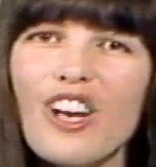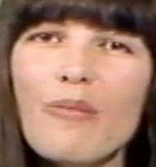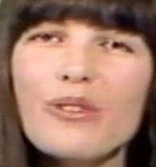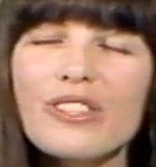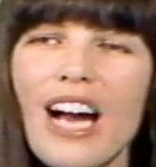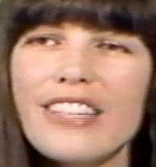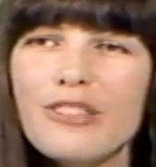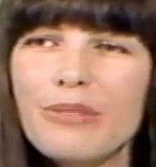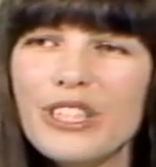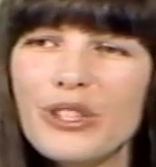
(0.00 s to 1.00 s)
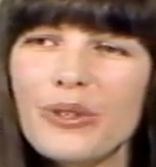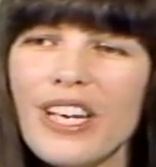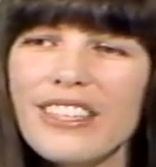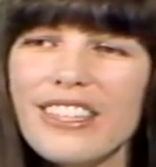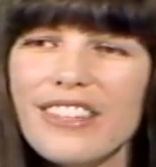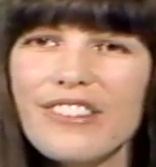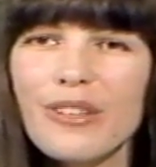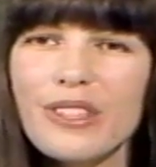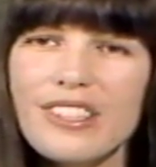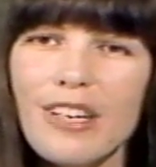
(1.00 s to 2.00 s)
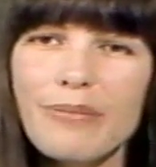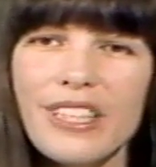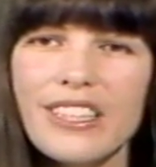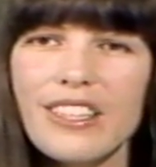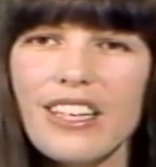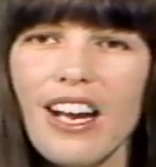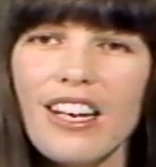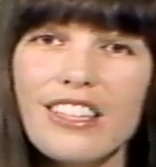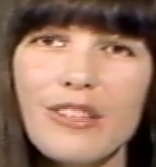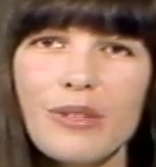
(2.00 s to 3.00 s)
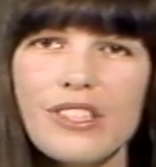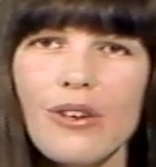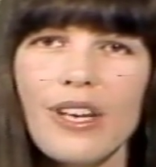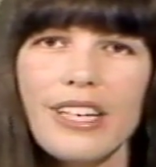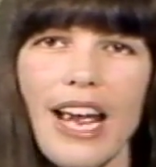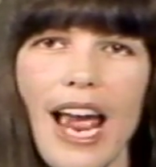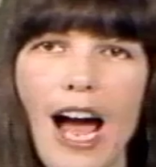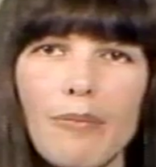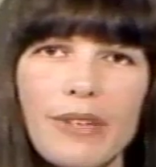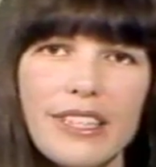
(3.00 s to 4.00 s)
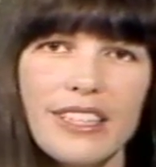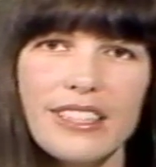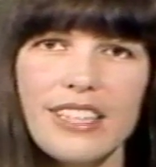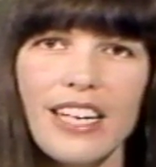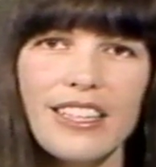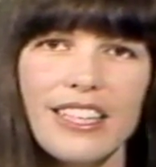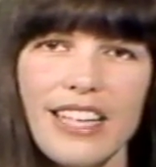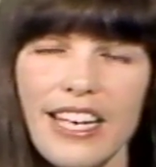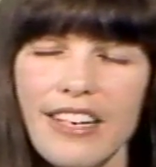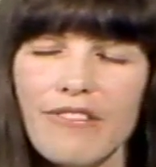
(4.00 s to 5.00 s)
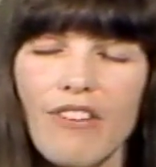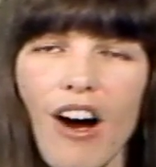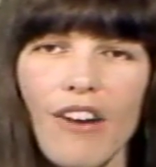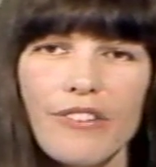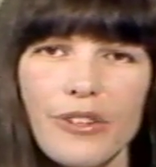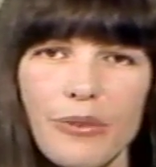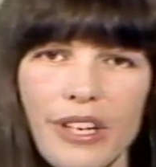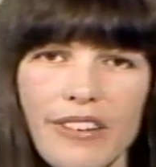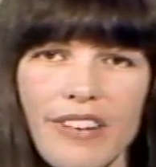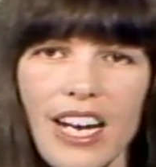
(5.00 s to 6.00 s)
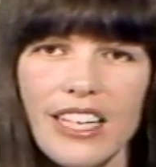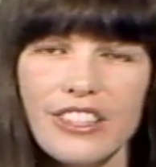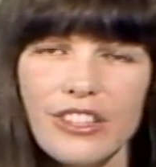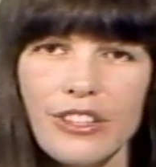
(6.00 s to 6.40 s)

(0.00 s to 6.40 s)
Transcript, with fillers: It almost got to be a trend that if there was something that ugly was going to happen, that suddenly they'd involve the three of us,